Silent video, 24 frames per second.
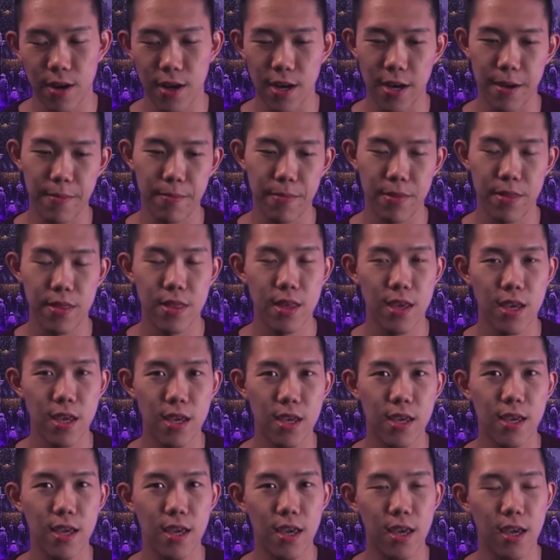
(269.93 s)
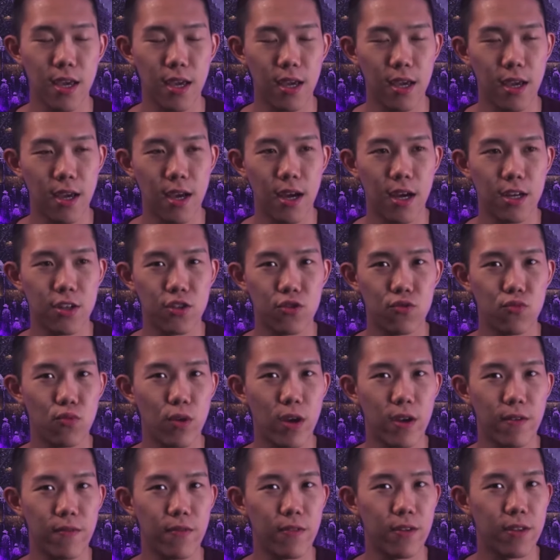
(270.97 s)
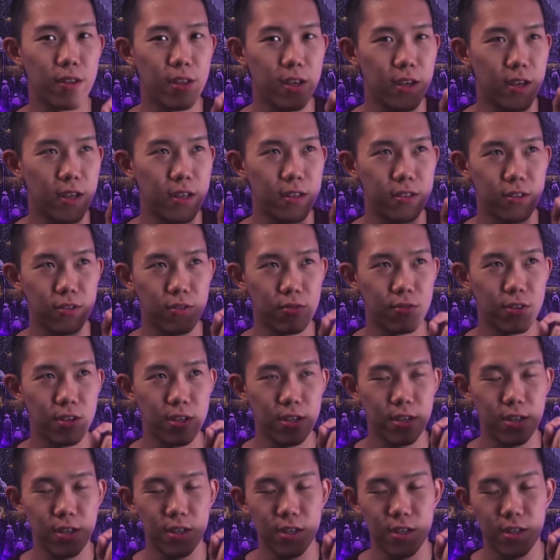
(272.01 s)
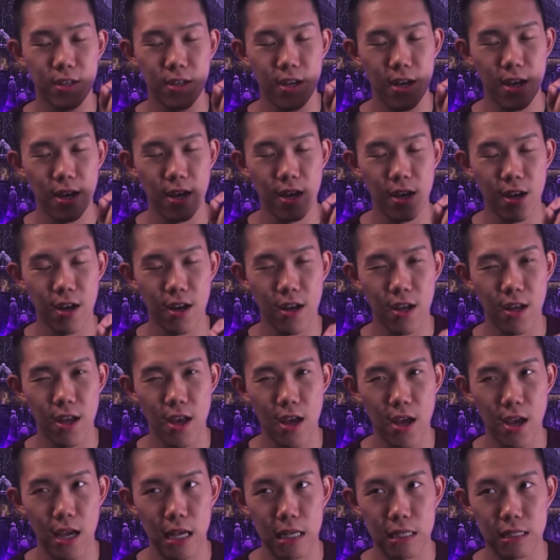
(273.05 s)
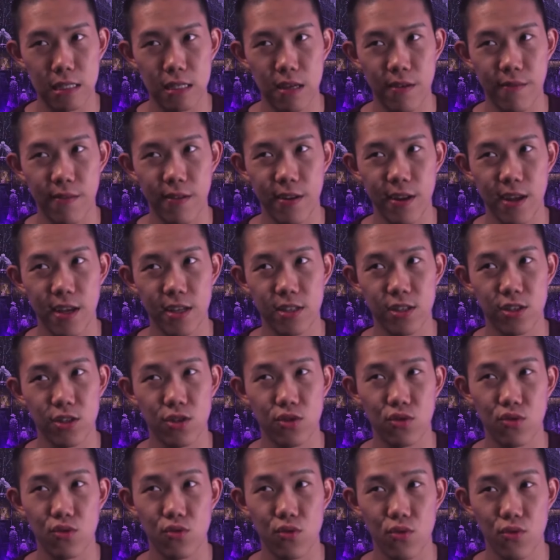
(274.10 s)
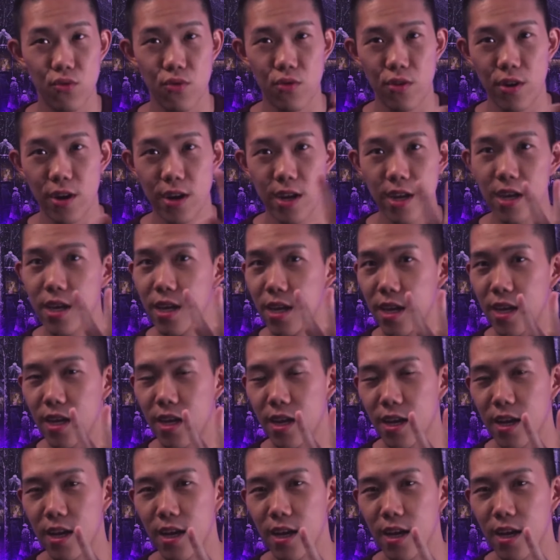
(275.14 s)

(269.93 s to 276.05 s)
I'm thinking I should wait for the Sony a7S three.